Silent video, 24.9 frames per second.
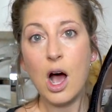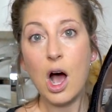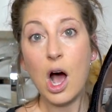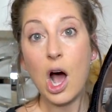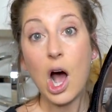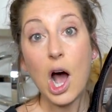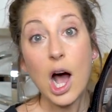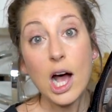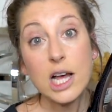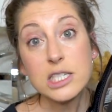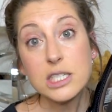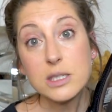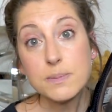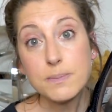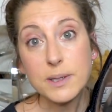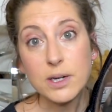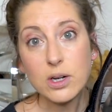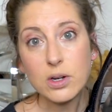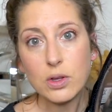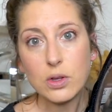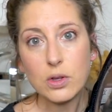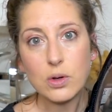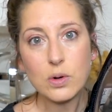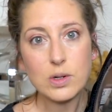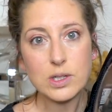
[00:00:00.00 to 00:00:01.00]

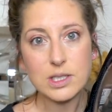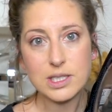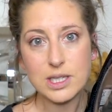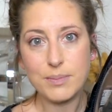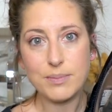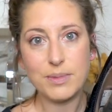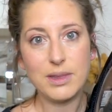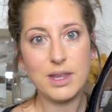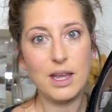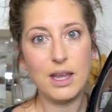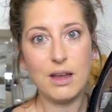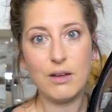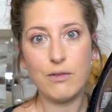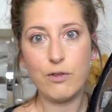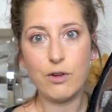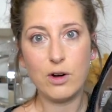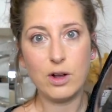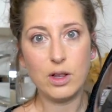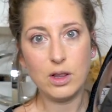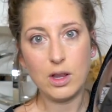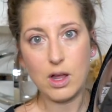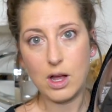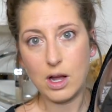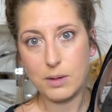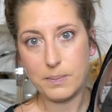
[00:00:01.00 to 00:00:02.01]
hospital or something for
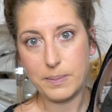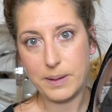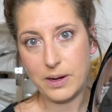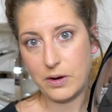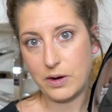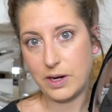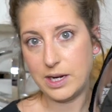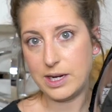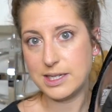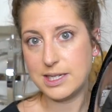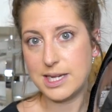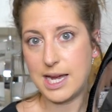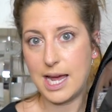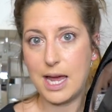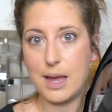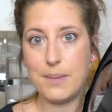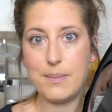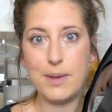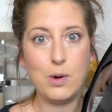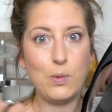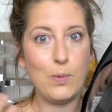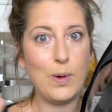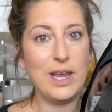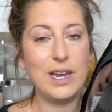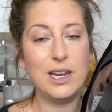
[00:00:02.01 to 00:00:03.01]
a long period of time
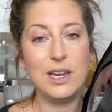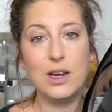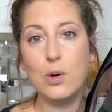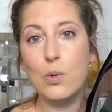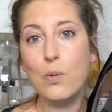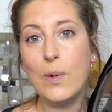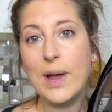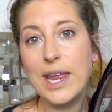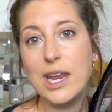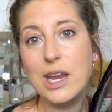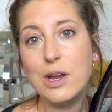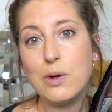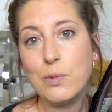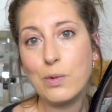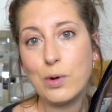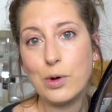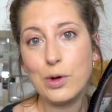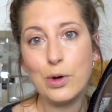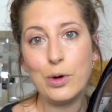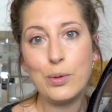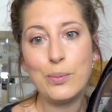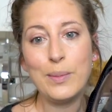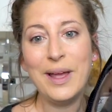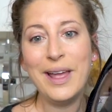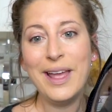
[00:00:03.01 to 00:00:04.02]
and wait in a waiting
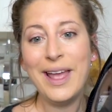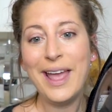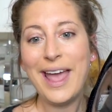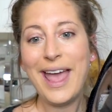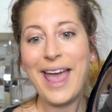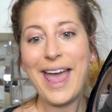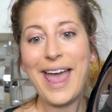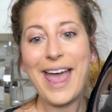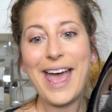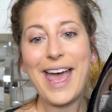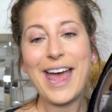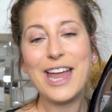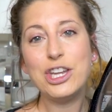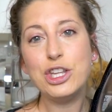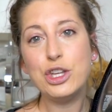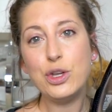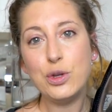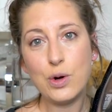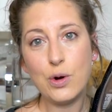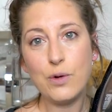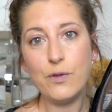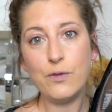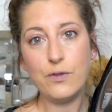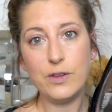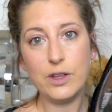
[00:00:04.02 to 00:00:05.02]
room and you
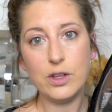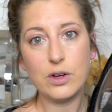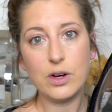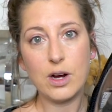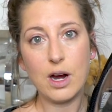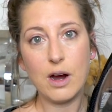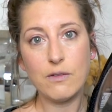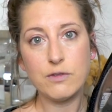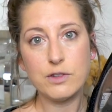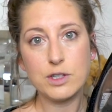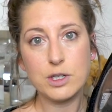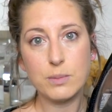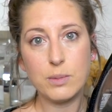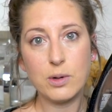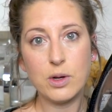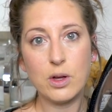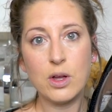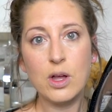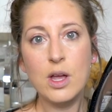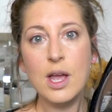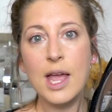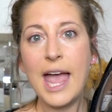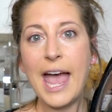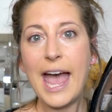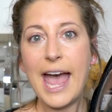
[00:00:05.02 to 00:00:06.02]
don't feel
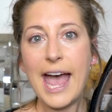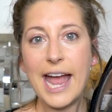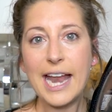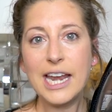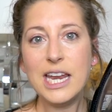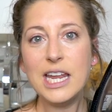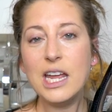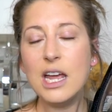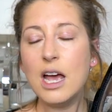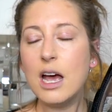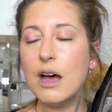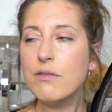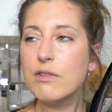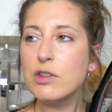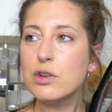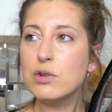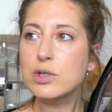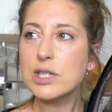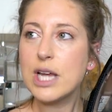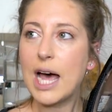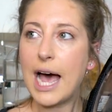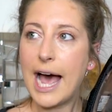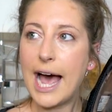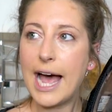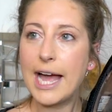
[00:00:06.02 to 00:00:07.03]
comfortable. Any of
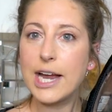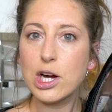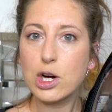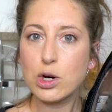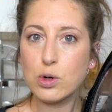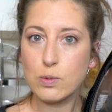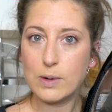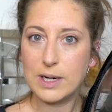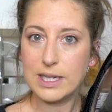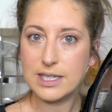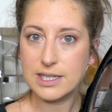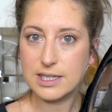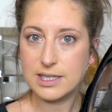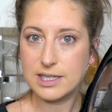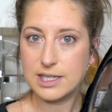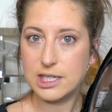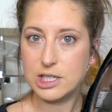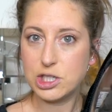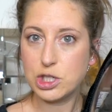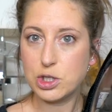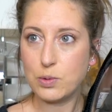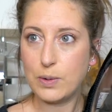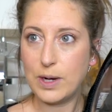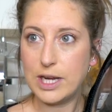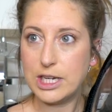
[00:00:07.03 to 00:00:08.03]
those higher risk
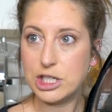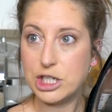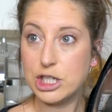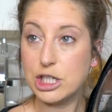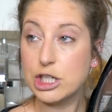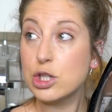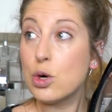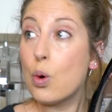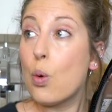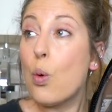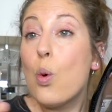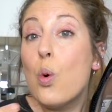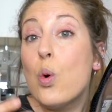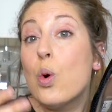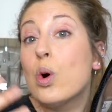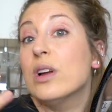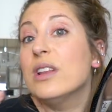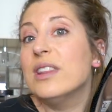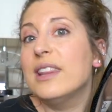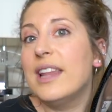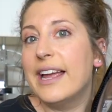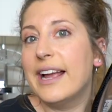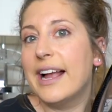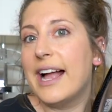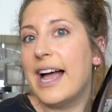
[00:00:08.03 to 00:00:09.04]
situations,
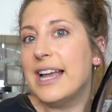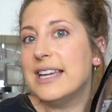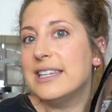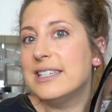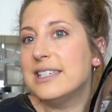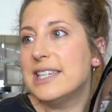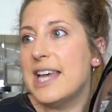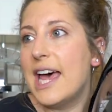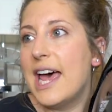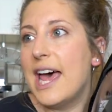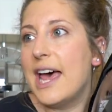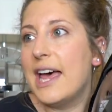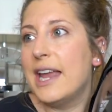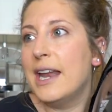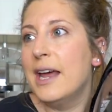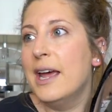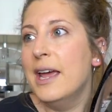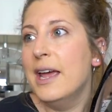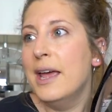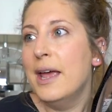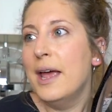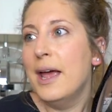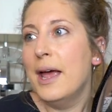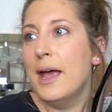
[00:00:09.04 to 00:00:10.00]
or like I said,